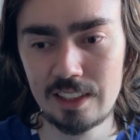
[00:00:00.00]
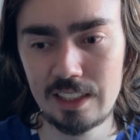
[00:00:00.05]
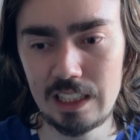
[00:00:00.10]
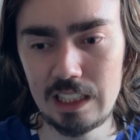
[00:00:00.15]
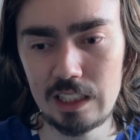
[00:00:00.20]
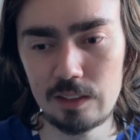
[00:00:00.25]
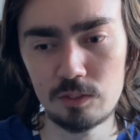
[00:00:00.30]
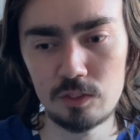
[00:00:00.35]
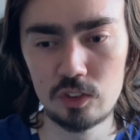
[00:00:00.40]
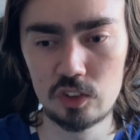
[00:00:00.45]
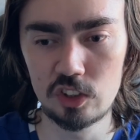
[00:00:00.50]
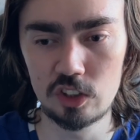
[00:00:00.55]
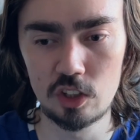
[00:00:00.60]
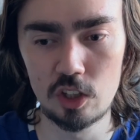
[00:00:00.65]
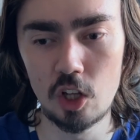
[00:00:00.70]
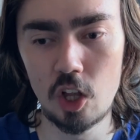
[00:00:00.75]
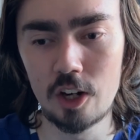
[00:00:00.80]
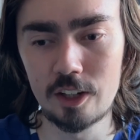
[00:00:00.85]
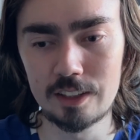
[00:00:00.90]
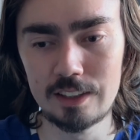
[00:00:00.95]
even just
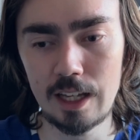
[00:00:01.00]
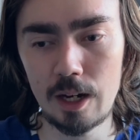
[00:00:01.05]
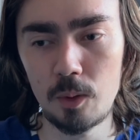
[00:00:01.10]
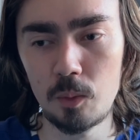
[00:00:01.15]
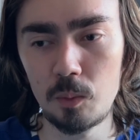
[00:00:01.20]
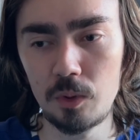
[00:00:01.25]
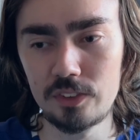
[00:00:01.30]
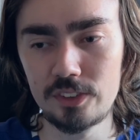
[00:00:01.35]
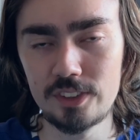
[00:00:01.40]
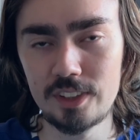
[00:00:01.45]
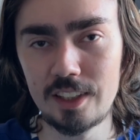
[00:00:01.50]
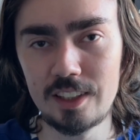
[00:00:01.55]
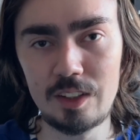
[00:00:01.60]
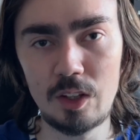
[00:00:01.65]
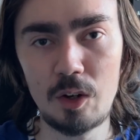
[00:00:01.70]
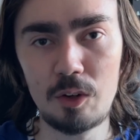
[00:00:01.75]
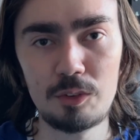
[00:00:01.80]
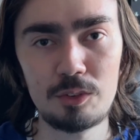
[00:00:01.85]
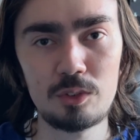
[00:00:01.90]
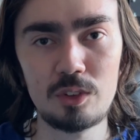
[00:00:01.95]
logging out wasn't
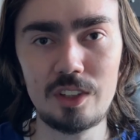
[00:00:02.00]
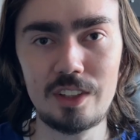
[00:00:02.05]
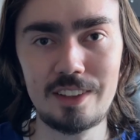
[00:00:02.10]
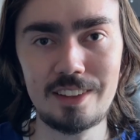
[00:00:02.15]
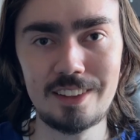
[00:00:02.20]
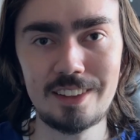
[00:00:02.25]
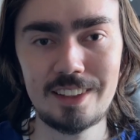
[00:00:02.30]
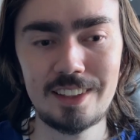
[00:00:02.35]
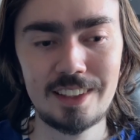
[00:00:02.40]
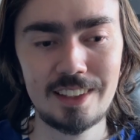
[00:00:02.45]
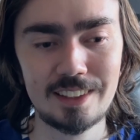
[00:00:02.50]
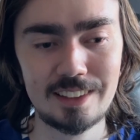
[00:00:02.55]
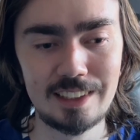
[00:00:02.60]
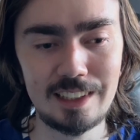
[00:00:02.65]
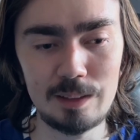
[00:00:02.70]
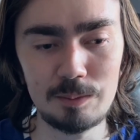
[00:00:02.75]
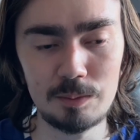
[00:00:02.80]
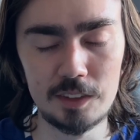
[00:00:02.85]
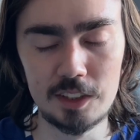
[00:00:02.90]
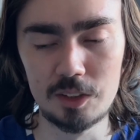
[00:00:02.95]
enough to
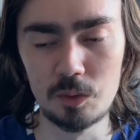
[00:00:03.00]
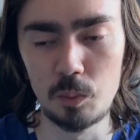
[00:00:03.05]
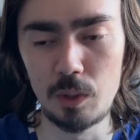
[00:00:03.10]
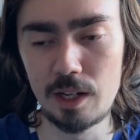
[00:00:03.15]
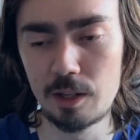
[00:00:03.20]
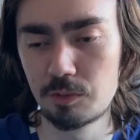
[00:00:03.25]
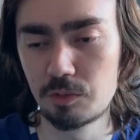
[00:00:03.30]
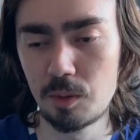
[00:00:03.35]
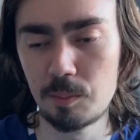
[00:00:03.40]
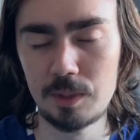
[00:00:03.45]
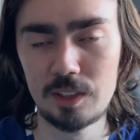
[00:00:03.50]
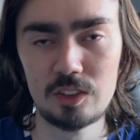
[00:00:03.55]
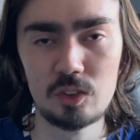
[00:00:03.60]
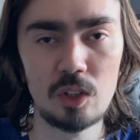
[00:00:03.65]
keep us away from it.